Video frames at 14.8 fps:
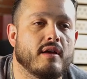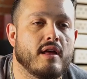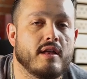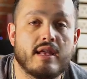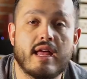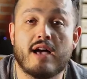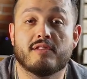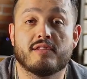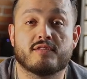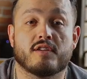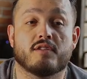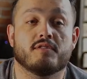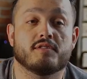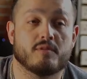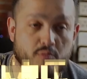And now let's
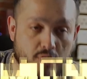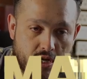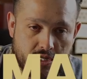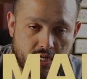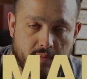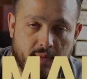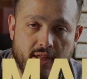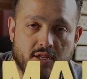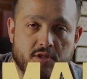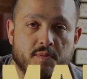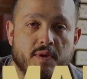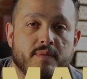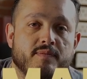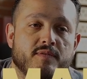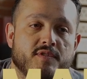go into project
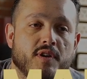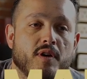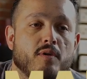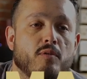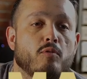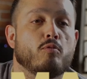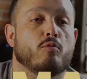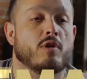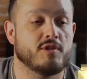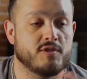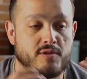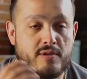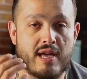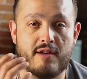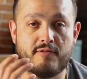management. So once
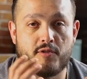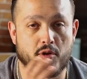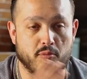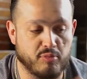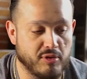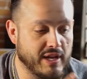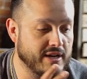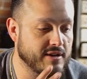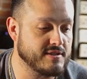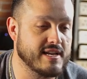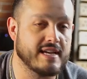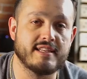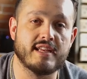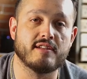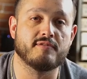you have your players
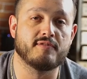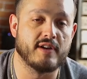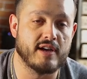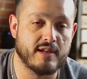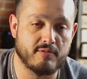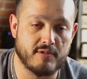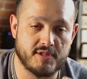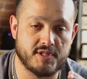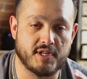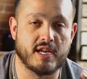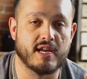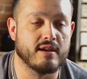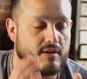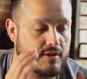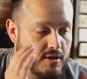identified, which
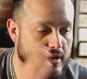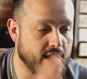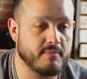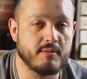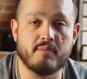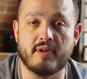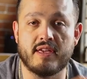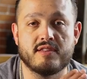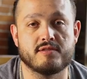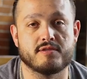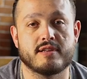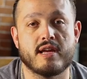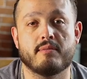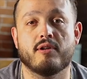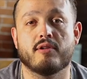again are your MEPs, your
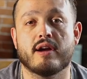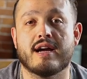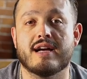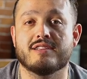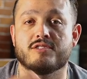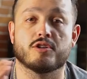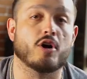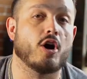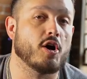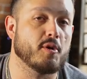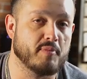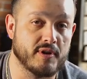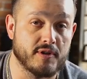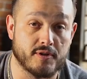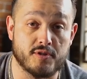demo guys, your
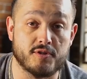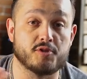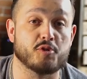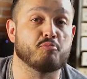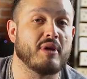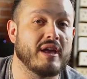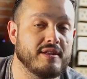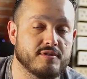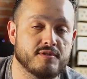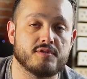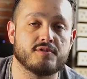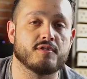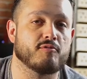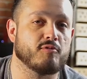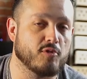carpenters, your painters,
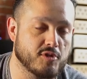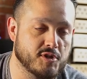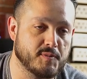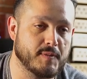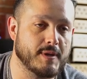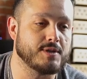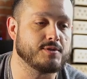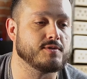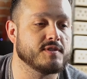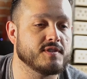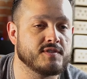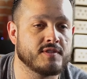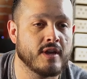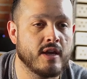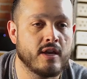your floor
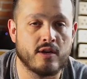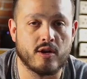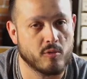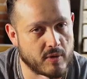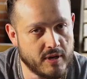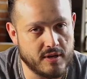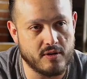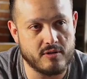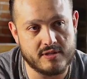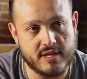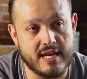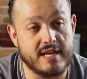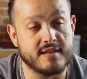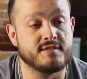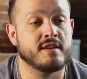specialists, your windows
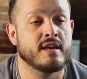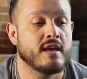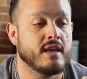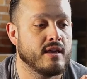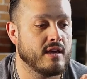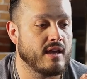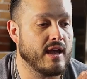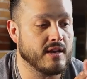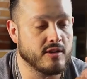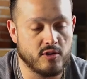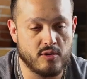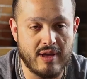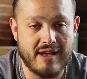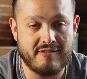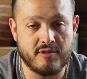guys, and you
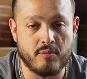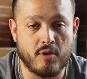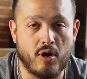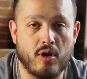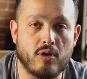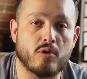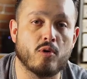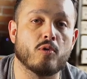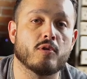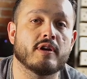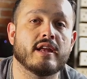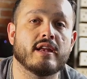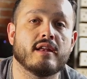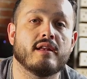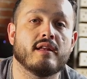have them all
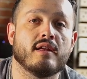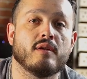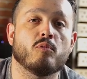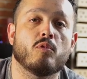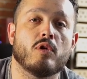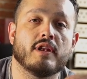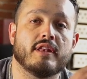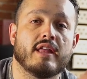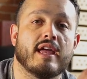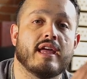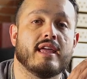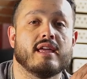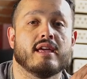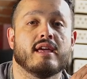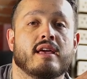coordinated in what
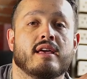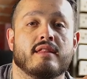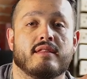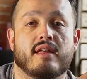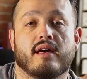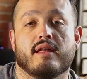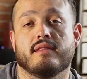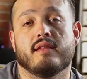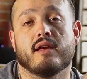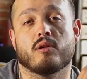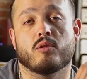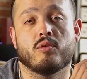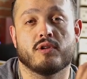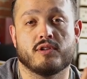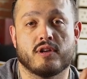day that they're
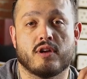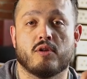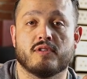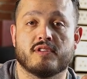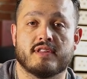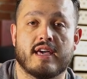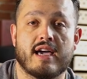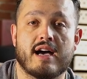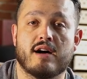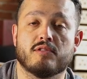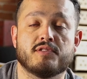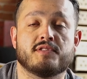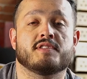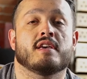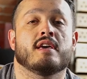going to go into the
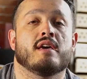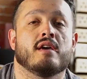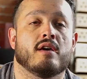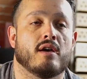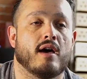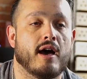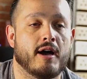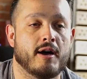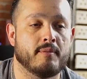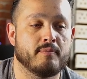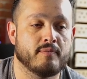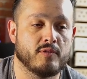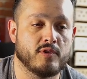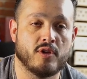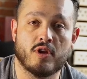house,
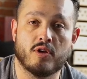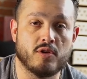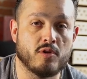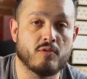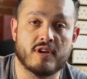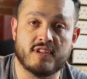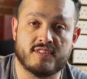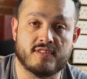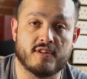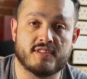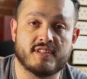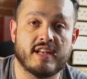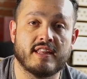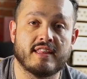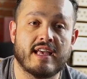you want to start
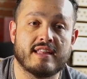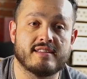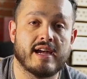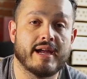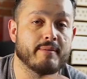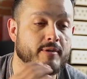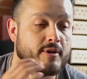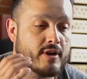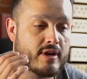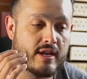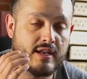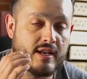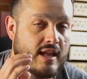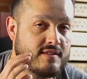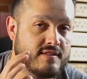setting that timer.
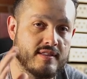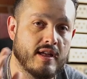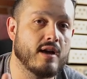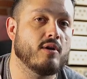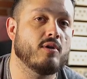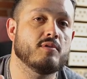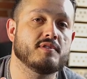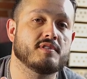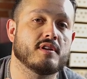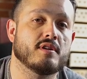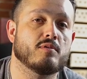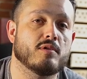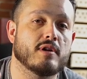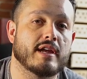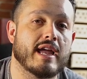It's not always going to
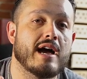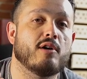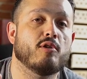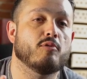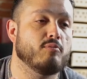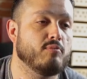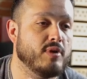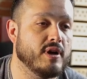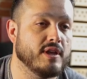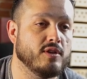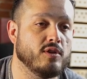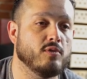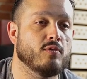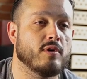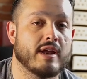work out, but
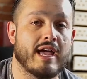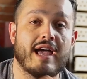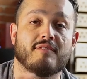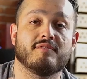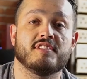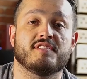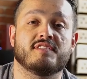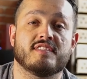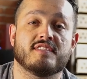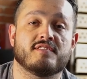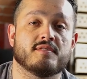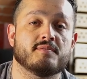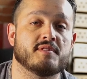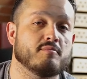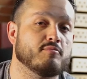you want to have these
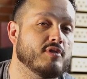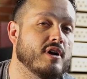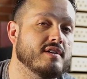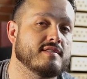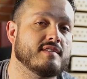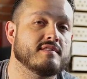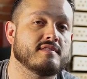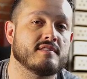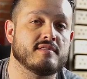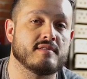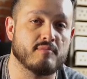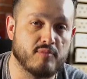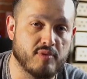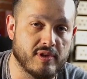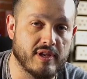systems and processes in
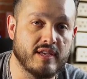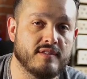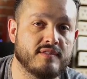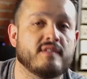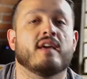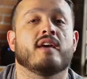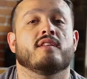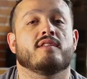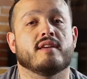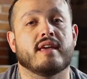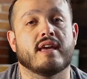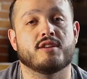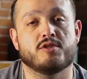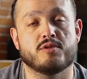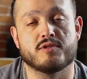place to
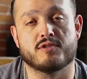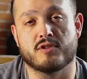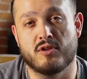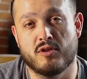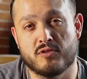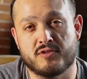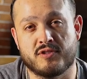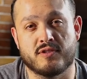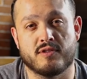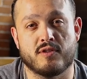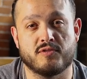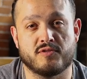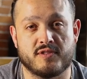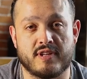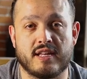get you as close to
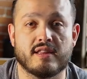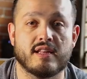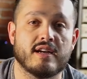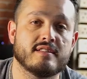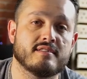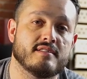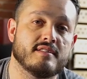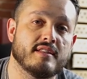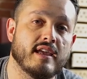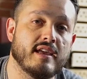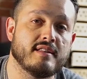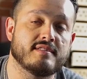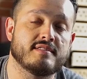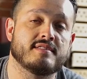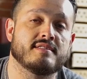those deadlines and
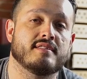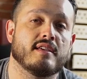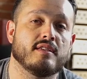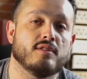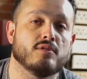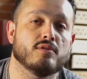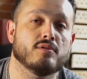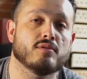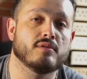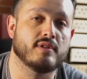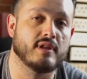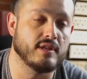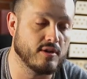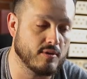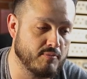dates that you
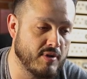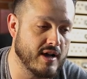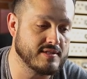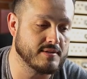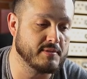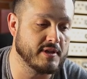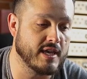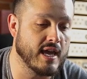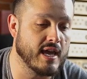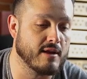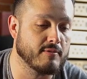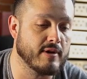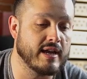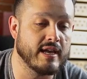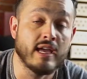can possibly can,
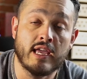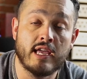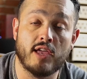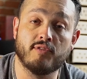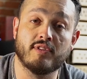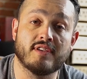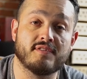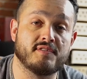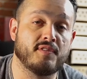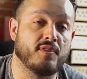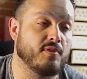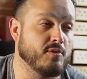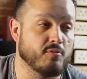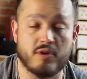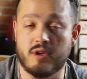right? If you have
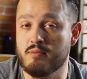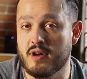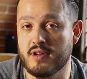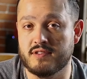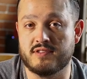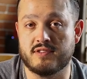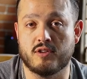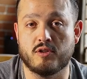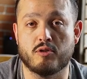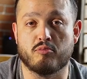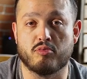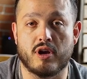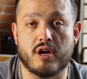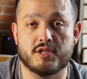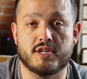3 months to do a
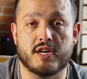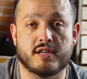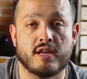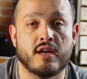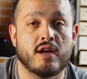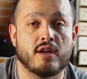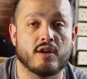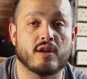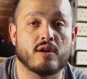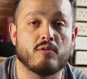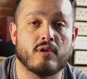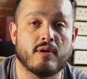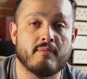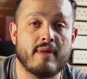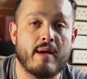project, you're going to
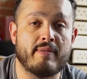want to map